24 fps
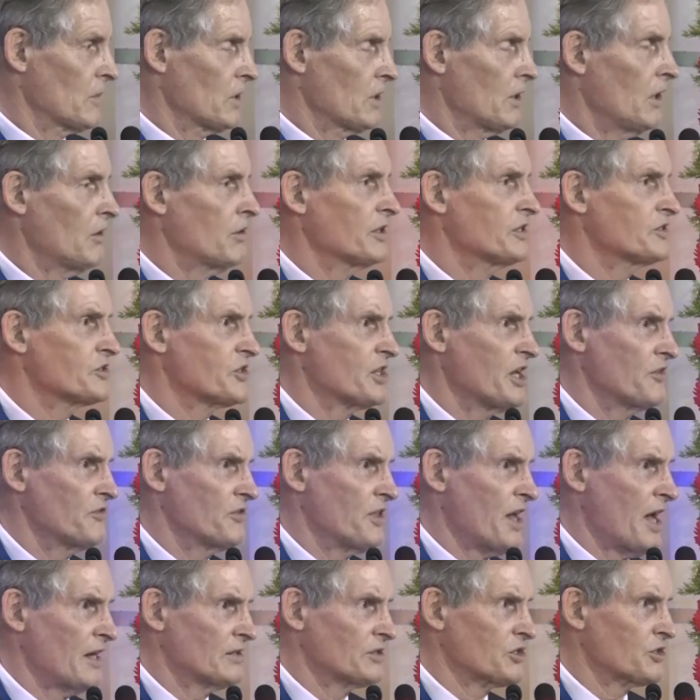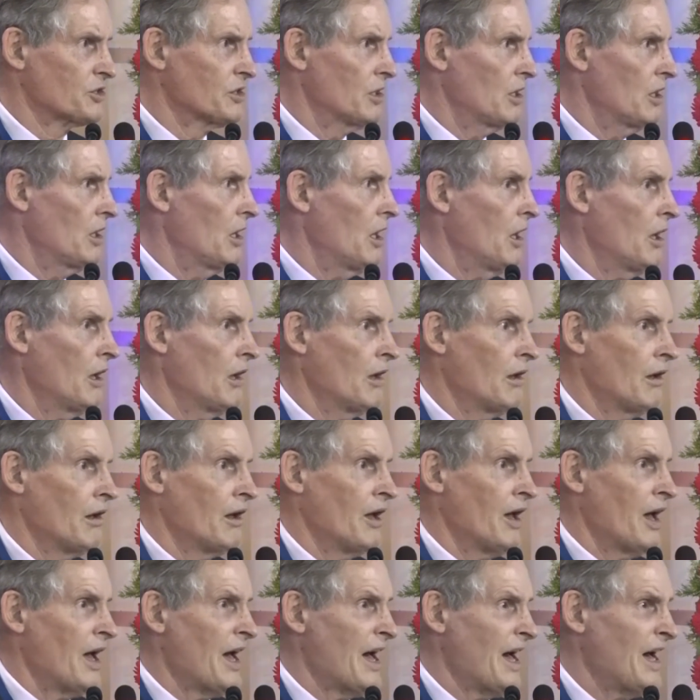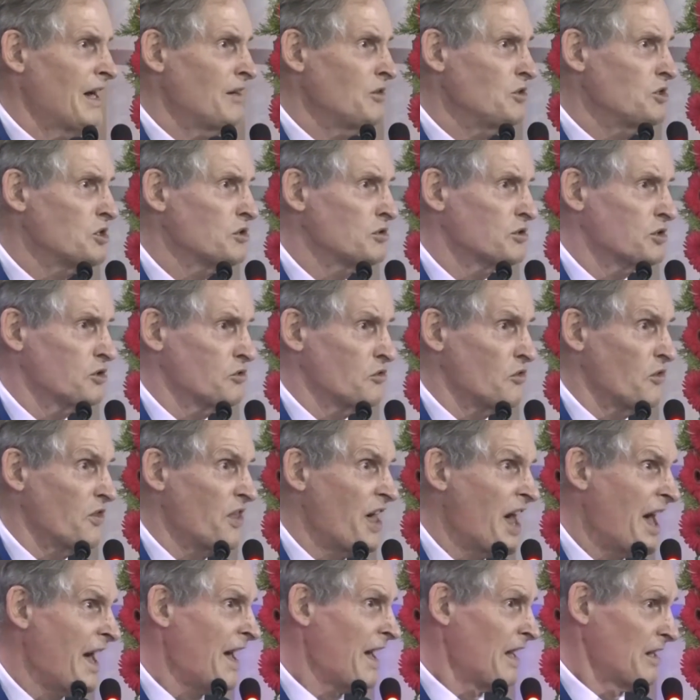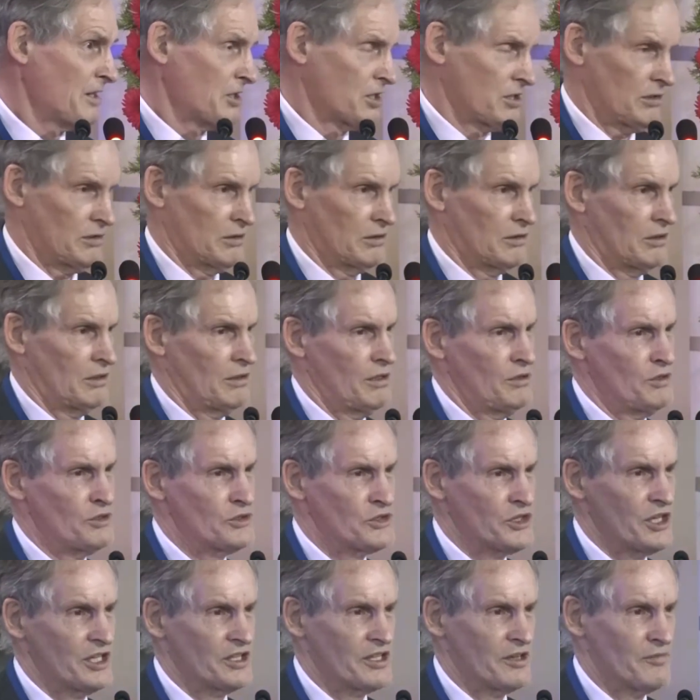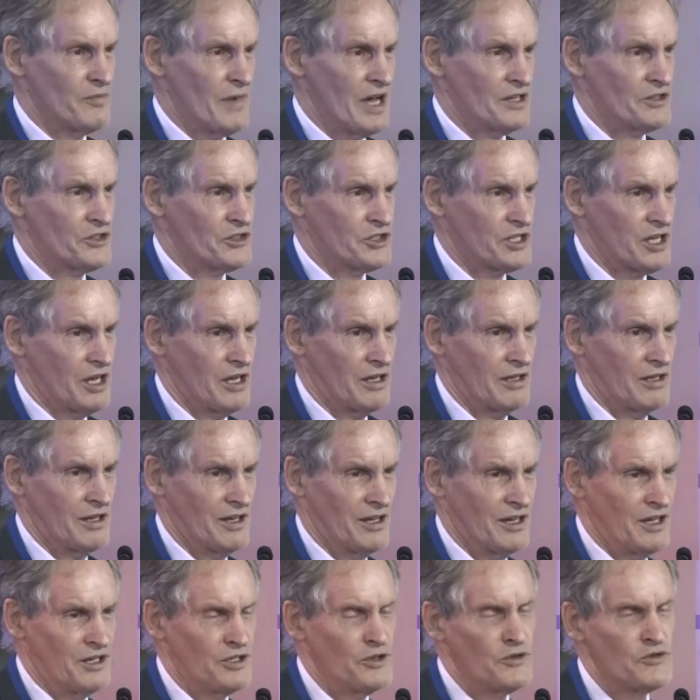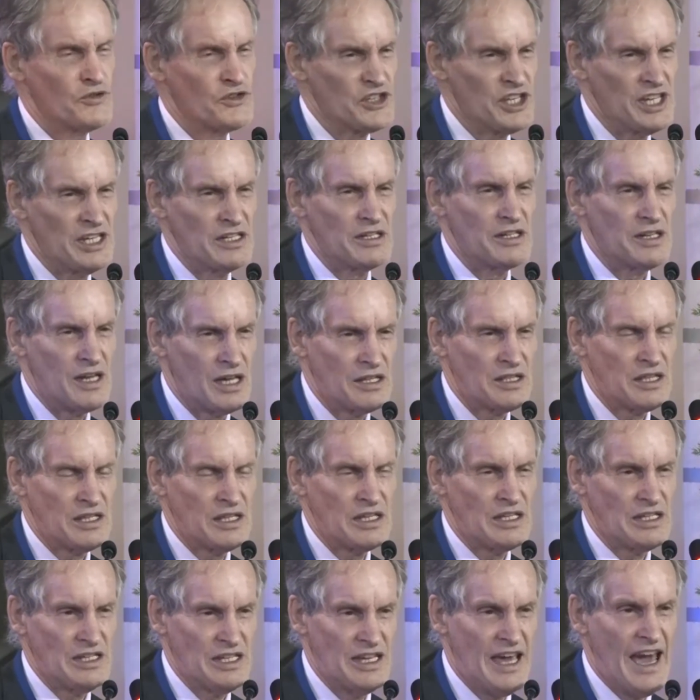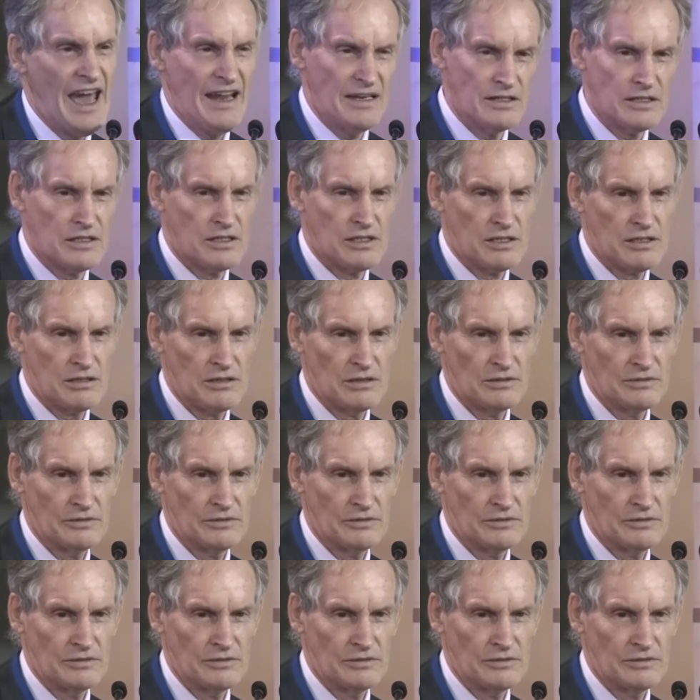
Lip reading: Oh, he said, how do you do that? Oh, said the master, you've seen nothing yet.